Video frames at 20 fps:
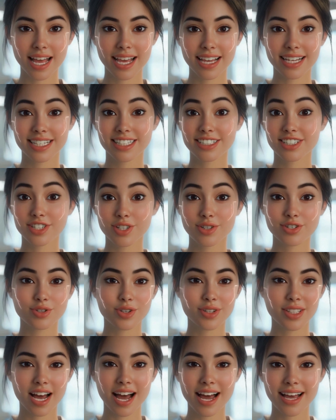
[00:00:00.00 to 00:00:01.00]
It is
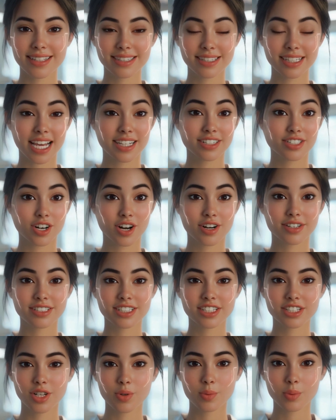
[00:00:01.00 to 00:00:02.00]
neutralized and turns
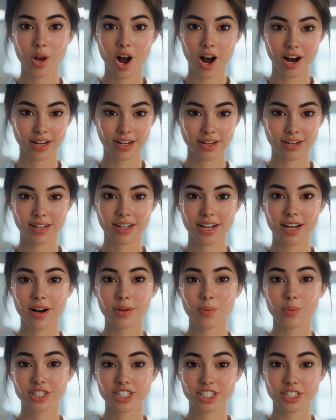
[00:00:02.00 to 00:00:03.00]
into water,
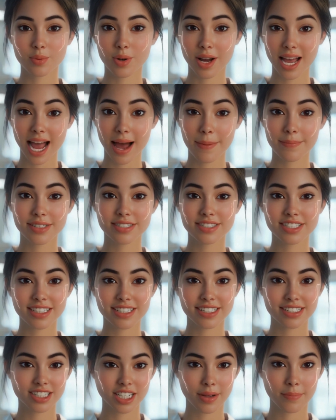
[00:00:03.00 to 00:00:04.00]
which is what happens to
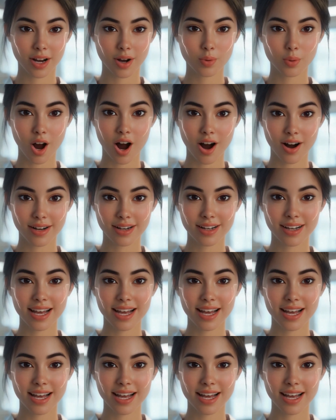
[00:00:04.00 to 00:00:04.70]
the stomach wall.